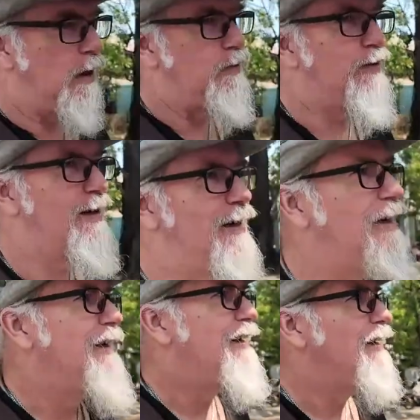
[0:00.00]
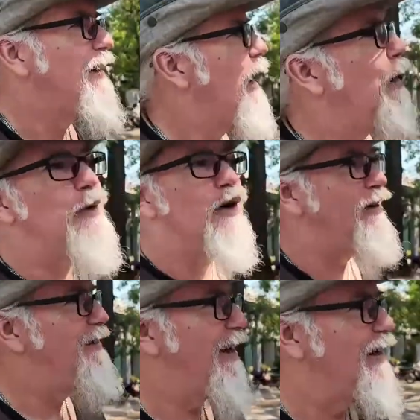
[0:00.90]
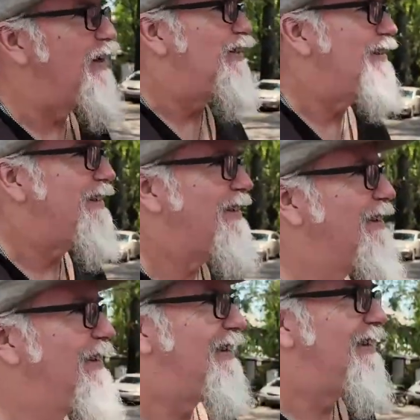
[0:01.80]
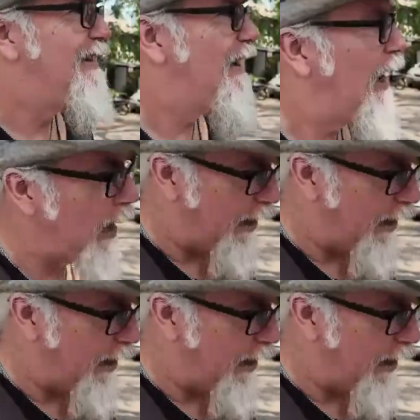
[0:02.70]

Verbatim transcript: oh, I'm good, Thank you. Thank you day.